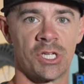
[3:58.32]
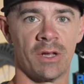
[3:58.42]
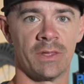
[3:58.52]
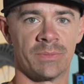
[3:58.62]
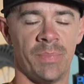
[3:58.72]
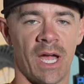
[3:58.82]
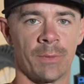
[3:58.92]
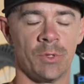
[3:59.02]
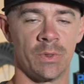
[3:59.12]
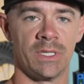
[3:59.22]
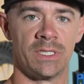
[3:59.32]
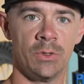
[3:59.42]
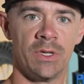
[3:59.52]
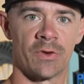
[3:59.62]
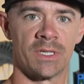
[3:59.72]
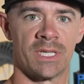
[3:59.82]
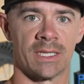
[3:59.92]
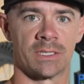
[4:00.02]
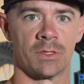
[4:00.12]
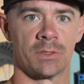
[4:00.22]
share this bike between two different
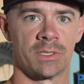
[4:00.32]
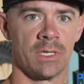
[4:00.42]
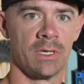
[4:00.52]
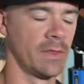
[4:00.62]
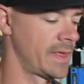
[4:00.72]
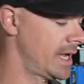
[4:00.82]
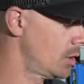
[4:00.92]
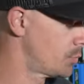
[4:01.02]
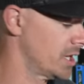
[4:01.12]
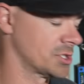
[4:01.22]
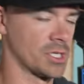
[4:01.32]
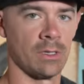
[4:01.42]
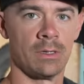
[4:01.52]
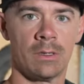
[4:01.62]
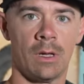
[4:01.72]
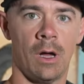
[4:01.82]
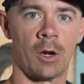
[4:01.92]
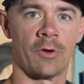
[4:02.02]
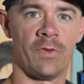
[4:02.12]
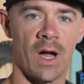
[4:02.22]
testers, the air pressure
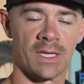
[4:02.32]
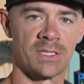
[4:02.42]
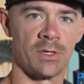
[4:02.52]
on our Fox